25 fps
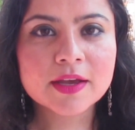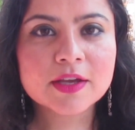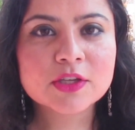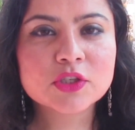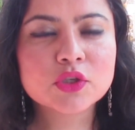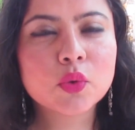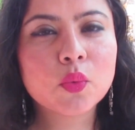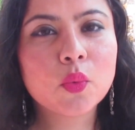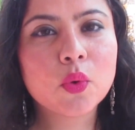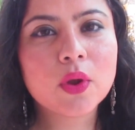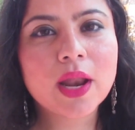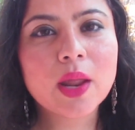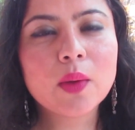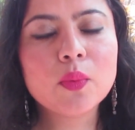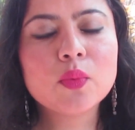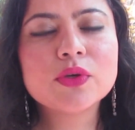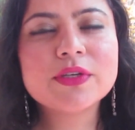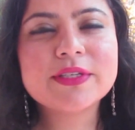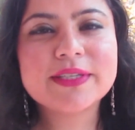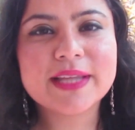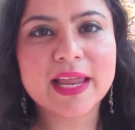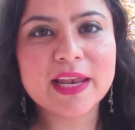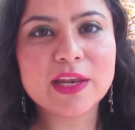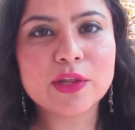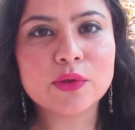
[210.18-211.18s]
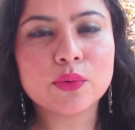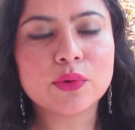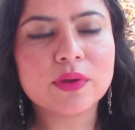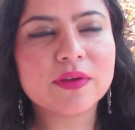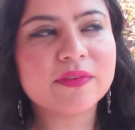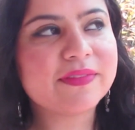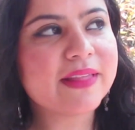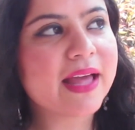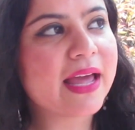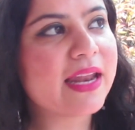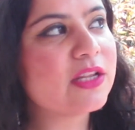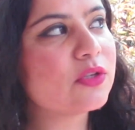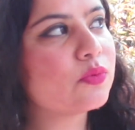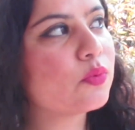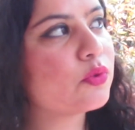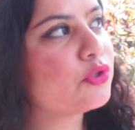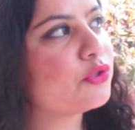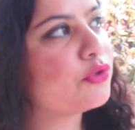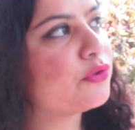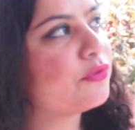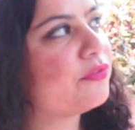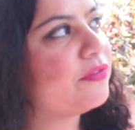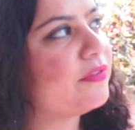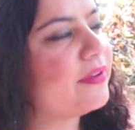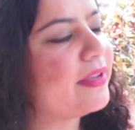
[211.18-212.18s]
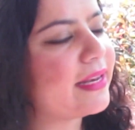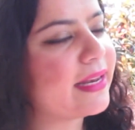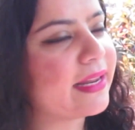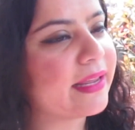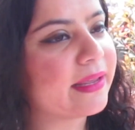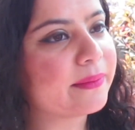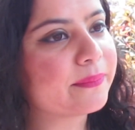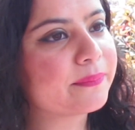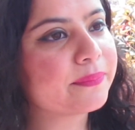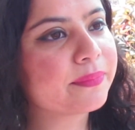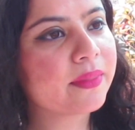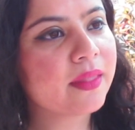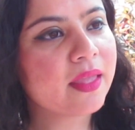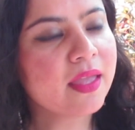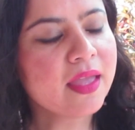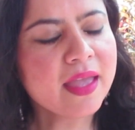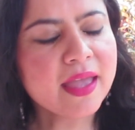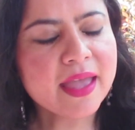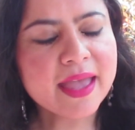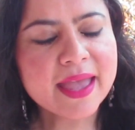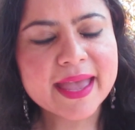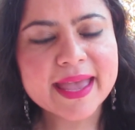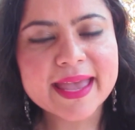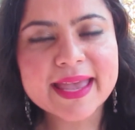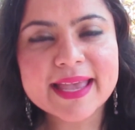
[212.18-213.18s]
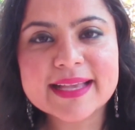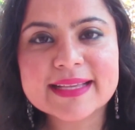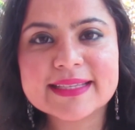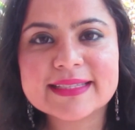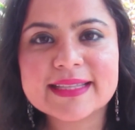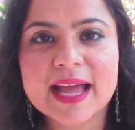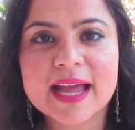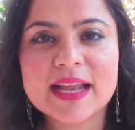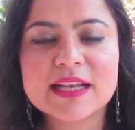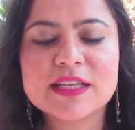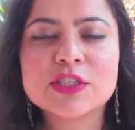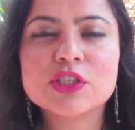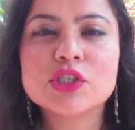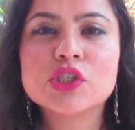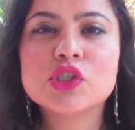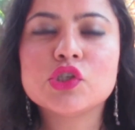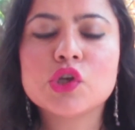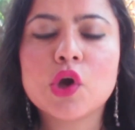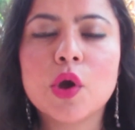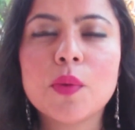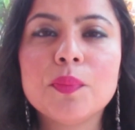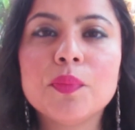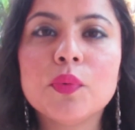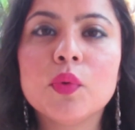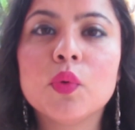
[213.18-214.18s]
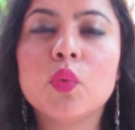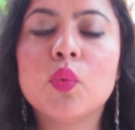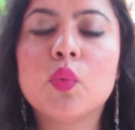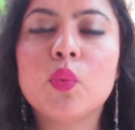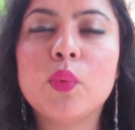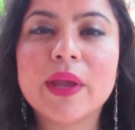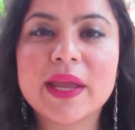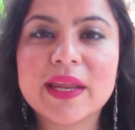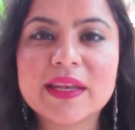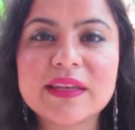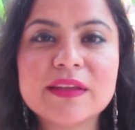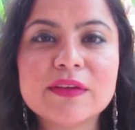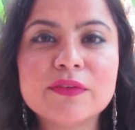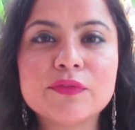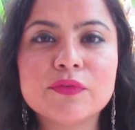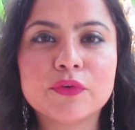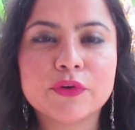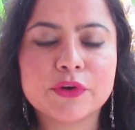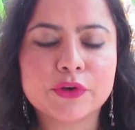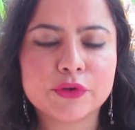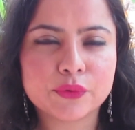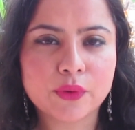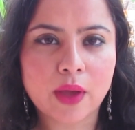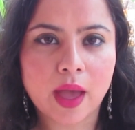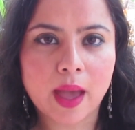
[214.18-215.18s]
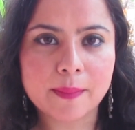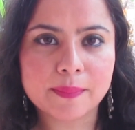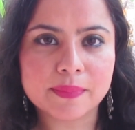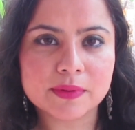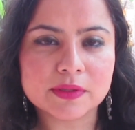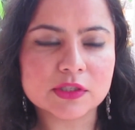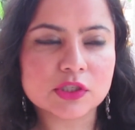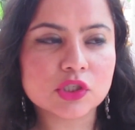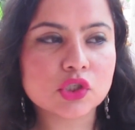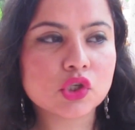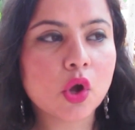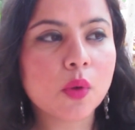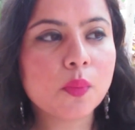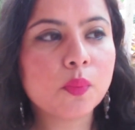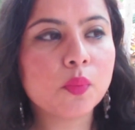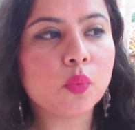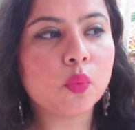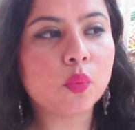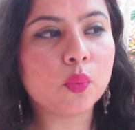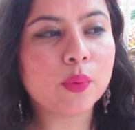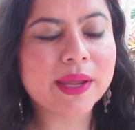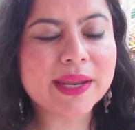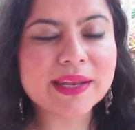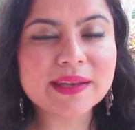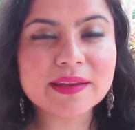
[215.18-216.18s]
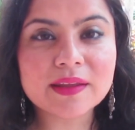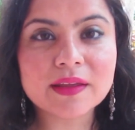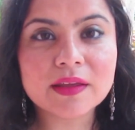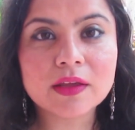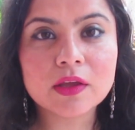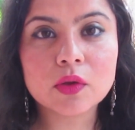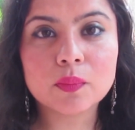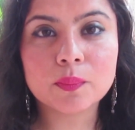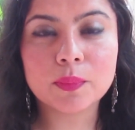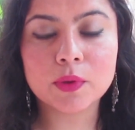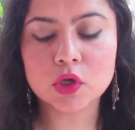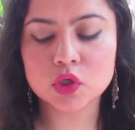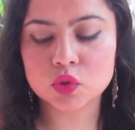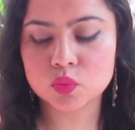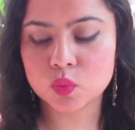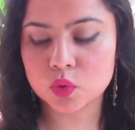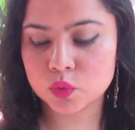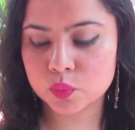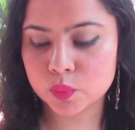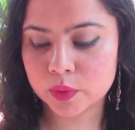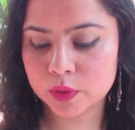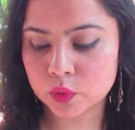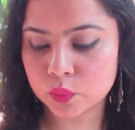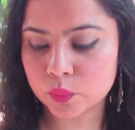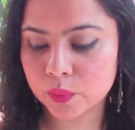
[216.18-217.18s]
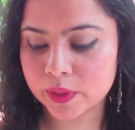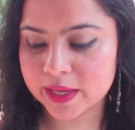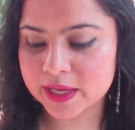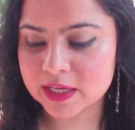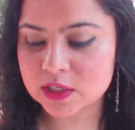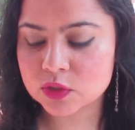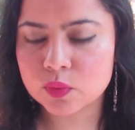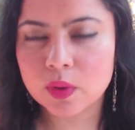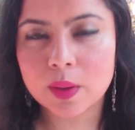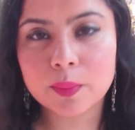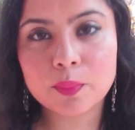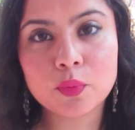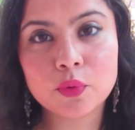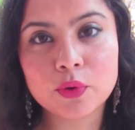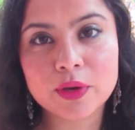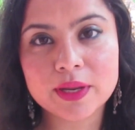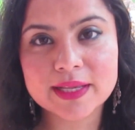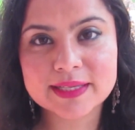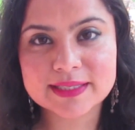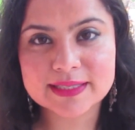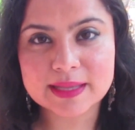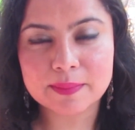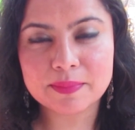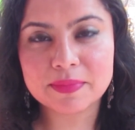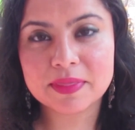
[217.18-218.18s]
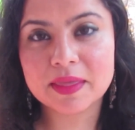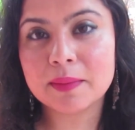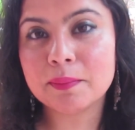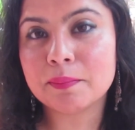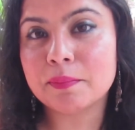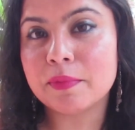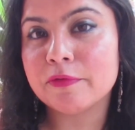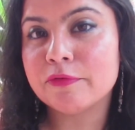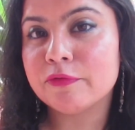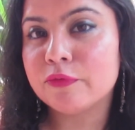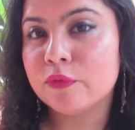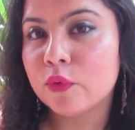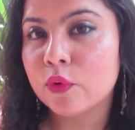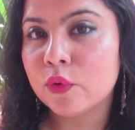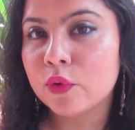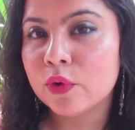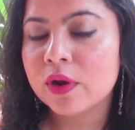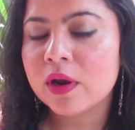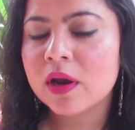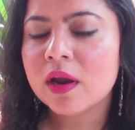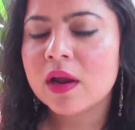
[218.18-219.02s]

So what I would tell you, if that is what you're feeling, is that stop waiting for it to happen. Stop waiting, because what we're doing is we're putting something before